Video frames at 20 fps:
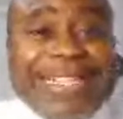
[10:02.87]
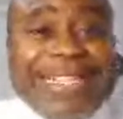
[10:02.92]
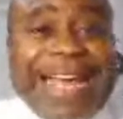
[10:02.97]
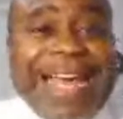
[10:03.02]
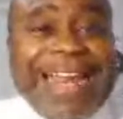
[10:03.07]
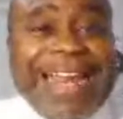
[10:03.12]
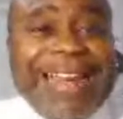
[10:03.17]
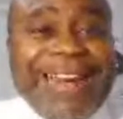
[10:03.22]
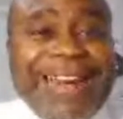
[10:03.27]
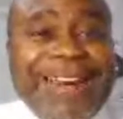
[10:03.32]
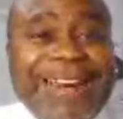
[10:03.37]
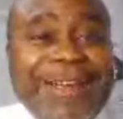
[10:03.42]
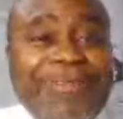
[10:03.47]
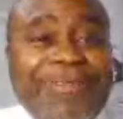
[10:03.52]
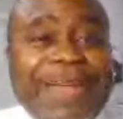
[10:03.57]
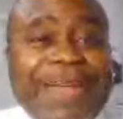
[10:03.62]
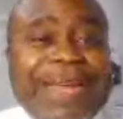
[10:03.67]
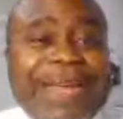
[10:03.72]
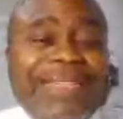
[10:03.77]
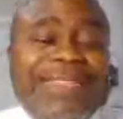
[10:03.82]
signing
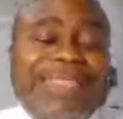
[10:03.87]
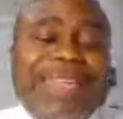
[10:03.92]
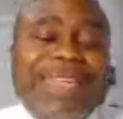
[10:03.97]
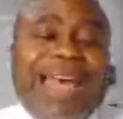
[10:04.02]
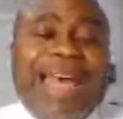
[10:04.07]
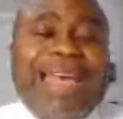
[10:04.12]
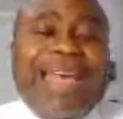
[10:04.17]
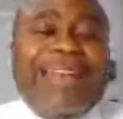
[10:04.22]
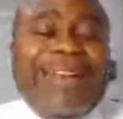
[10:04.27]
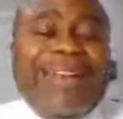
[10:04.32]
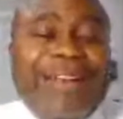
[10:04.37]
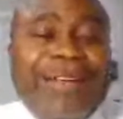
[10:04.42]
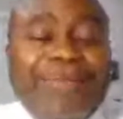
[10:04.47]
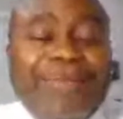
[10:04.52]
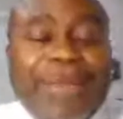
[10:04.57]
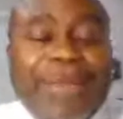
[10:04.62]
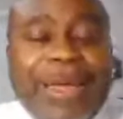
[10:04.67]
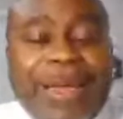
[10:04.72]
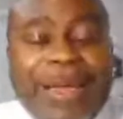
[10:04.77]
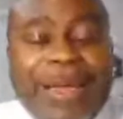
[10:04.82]
up. That sign
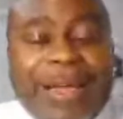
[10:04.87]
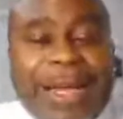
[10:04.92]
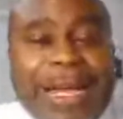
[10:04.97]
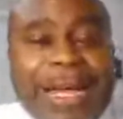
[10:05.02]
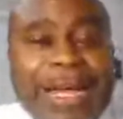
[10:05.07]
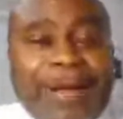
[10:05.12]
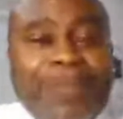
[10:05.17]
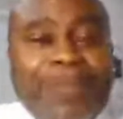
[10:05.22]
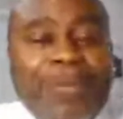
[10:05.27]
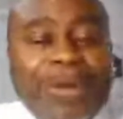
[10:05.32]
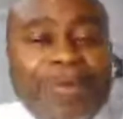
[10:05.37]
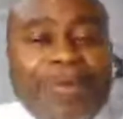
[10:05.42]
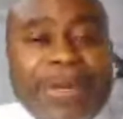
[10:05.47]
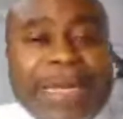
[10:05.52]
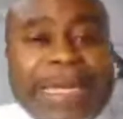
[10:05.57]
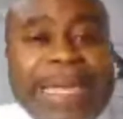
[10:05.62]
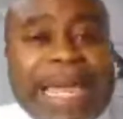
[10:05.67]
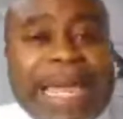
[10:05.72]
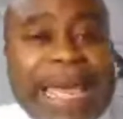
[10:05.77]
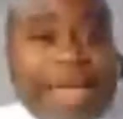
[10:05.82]
up will
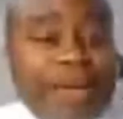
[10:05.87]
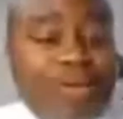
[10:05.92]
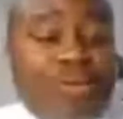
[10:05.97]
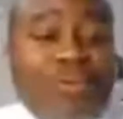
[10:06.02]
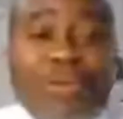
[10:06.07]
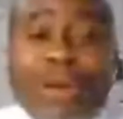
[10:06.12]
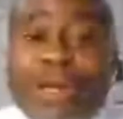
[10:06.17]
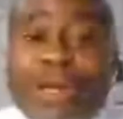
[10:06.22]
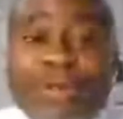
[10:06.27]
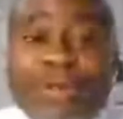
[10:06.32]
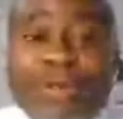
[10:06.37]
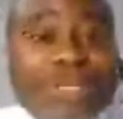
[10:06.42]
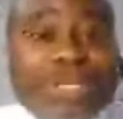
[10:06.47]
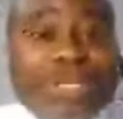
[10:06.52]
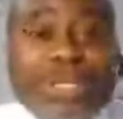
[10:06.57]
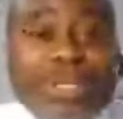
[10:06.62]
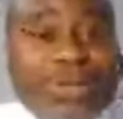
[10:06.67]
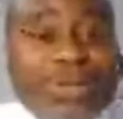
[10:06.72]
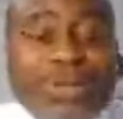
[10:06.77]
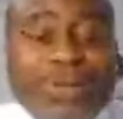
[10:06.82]
begin real
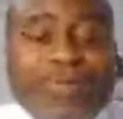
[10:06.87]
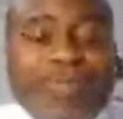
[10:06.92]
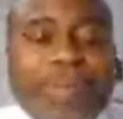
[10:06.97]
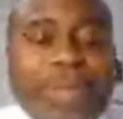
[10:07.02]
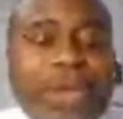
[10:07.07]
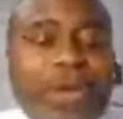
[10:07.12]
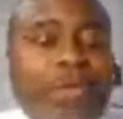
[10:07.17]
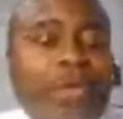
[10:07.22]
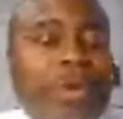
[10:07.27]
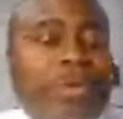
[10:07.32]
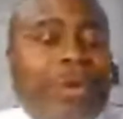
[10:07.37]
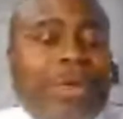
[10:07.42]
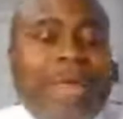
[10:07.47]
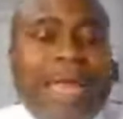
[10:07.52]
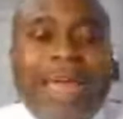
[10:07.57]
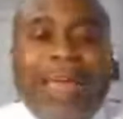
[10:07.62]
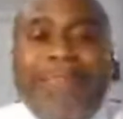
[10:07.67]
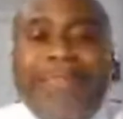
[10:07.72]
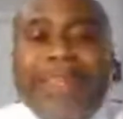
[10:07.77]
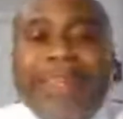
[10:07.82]
soon. We will
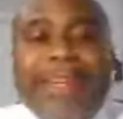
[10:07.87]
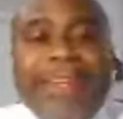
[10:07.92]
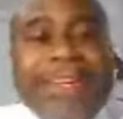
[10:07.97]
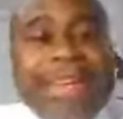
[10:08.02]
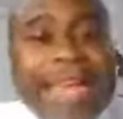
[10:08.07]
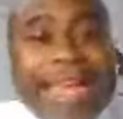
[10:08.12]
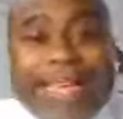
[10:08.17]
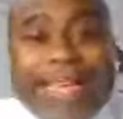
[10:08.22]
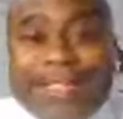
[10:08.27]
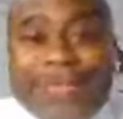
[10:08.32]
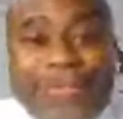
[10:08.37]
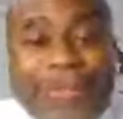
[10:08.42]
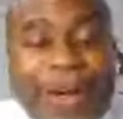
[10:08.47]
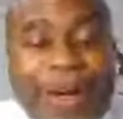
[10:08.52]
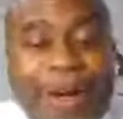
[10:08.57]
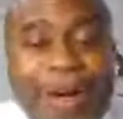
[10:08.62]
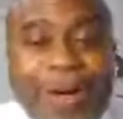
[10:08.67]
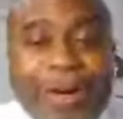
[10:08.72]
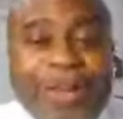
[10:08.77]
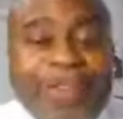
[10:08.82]
have the dates for
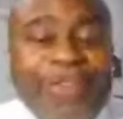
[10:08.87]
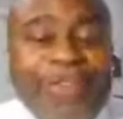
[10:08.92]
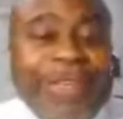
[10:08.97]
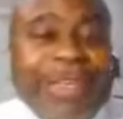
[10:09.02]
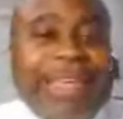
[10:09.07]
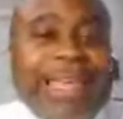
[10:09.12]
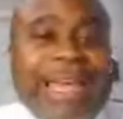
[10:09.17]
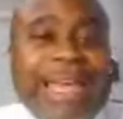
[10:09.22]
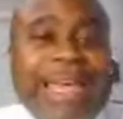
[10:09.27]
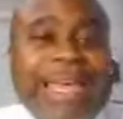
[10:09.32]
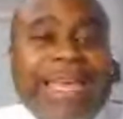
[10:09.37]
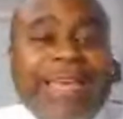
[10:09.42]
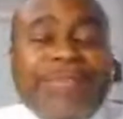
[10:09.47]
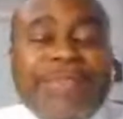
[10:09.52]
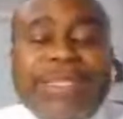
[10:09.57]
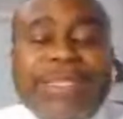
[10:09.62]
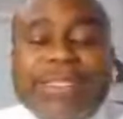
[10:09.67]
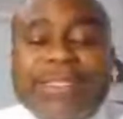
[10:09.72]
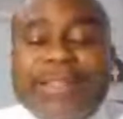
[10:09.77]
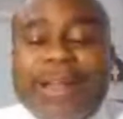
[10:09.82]
all of the
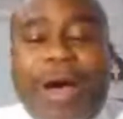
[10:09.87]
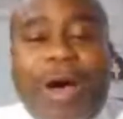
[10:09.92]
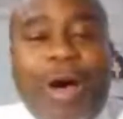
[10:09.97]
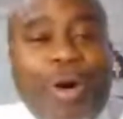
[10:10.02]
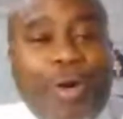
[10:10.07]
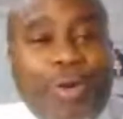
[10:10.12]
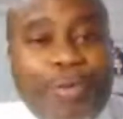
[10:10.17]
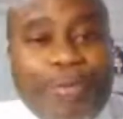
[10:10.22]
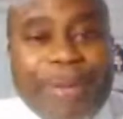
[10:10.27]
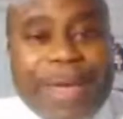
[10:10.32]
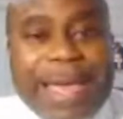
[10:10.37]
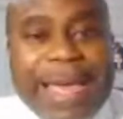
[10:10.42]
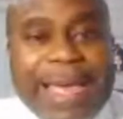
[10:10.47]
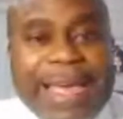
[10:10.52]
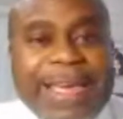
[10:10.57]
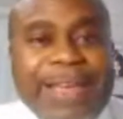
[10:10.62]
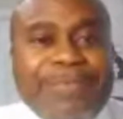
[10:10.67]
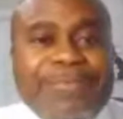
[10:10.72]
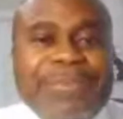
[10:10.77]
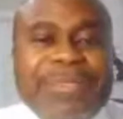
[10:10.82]
games. It's the home
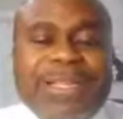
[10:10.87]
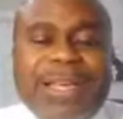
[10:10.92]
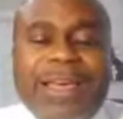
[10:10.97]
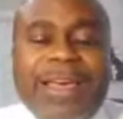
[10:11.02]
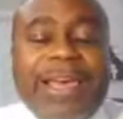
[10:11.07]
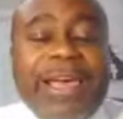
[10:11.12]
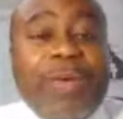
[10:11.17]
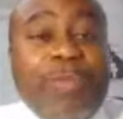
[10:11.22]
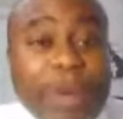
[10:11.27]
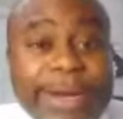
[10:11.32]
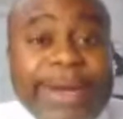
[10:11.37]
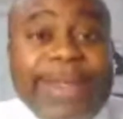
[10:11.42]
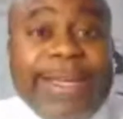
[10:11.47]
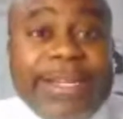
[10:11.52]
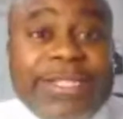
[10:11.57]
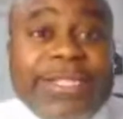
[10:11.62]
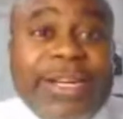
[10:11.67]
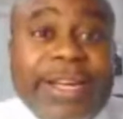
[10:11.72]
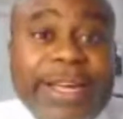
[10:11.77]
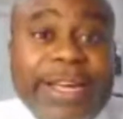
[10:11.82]
games, and we
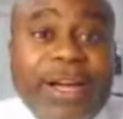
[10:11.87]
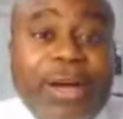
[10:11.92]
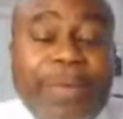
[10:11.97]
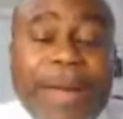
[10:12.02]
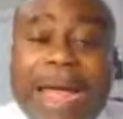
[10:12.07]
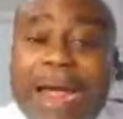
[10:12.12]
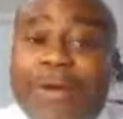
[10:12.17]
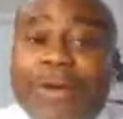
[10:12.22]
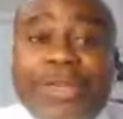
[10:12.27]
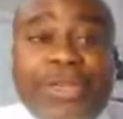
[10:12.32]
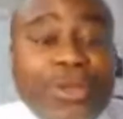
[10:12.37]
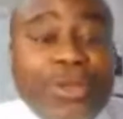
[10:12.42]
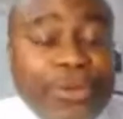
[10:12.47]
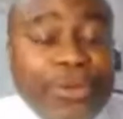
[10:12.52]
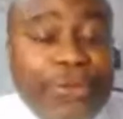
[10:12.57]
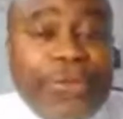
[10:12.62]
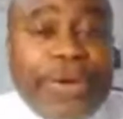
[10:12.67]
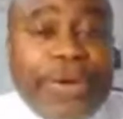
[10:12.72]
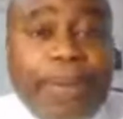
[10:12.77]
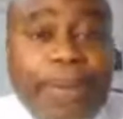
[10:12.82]
need your help. Our
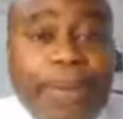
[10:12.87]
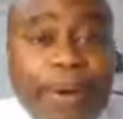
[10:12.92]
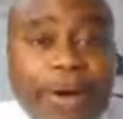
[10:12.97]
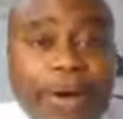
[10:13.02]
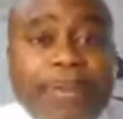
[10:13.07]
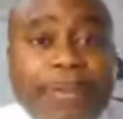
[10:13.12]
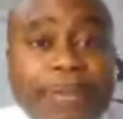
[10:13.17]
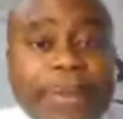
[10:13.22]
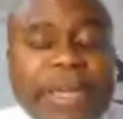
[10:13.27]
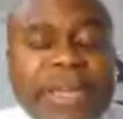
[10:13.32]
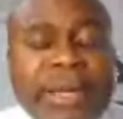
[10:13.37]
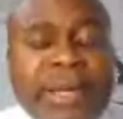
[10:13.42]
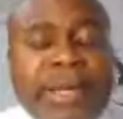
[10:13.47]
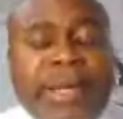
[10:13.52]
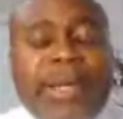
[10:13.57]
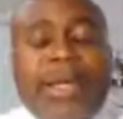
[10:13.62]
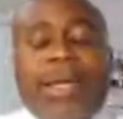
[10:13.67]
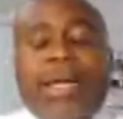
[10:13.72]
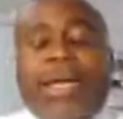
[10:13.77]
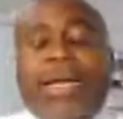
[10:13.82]
youth department
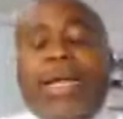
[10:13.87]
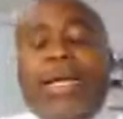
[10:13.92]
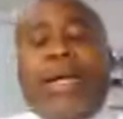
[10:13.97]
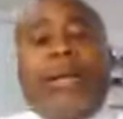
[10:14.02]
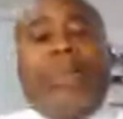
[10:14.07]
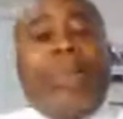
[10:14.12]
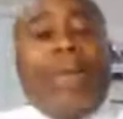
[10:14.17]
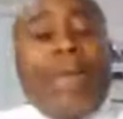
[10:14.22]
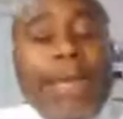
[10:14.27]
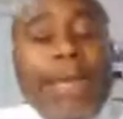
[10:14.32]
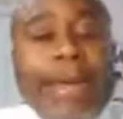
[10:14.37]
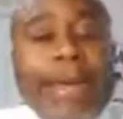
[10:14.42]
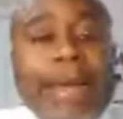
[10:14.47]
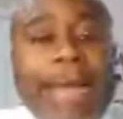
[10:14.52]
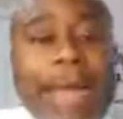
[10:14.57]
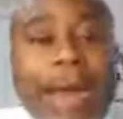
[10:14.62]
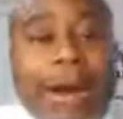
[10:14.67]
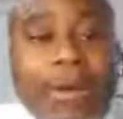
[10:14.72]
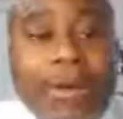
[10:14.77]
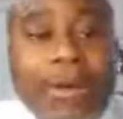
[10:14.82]
and
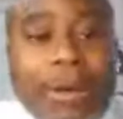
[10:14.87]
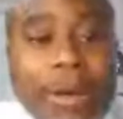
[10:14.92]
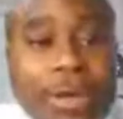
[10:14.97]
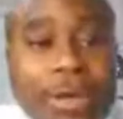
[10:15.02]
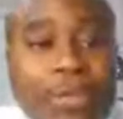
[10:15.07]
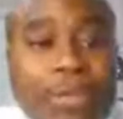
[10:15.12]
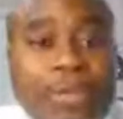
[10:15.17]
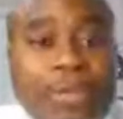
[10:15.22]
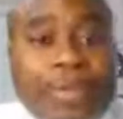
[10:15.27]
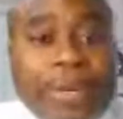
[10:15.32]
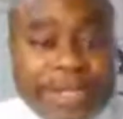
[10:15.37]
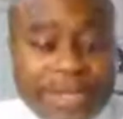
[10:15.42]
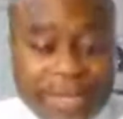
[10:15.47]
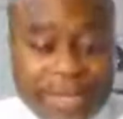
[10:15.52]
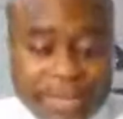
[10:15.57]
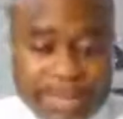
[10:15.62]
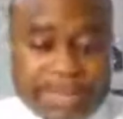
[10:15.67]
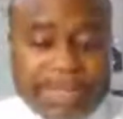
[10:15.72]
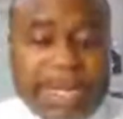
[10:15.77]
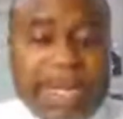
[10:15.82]
our global
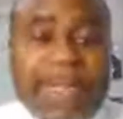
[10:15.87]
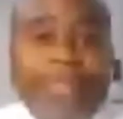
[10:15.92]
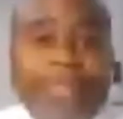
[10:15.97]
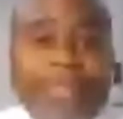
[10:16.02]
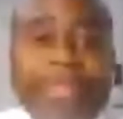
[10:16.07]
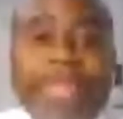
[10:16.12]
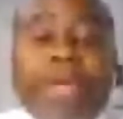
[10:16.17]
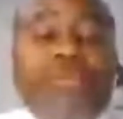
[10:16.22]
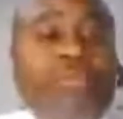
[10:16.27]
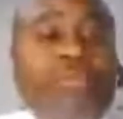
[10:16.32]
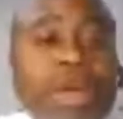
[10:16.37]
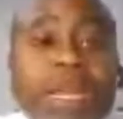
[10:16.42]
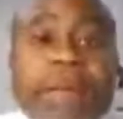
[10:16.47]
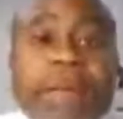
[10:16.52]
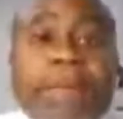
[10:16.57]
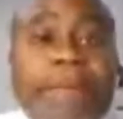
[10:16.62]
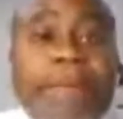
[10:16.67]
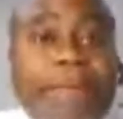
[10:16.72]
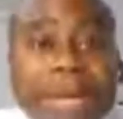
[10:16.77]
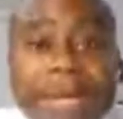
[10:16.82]
missions, they
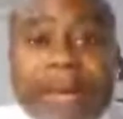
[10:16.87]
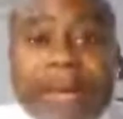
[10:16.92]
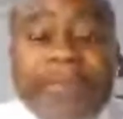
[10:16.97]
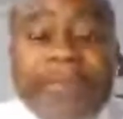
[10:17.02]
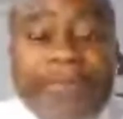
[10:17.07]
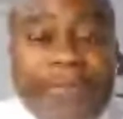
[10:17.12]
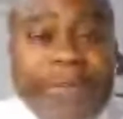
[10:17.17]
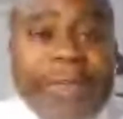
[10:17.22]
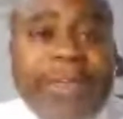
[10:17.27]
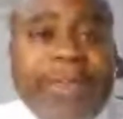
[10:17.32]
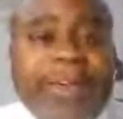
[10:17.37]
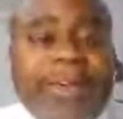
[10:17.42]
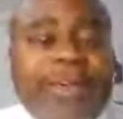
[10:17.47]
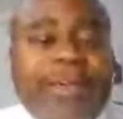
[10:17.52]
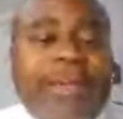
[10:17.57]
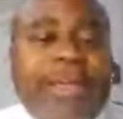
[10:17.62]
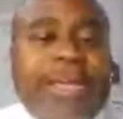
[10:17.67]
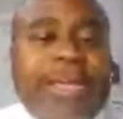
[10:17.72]
really benefit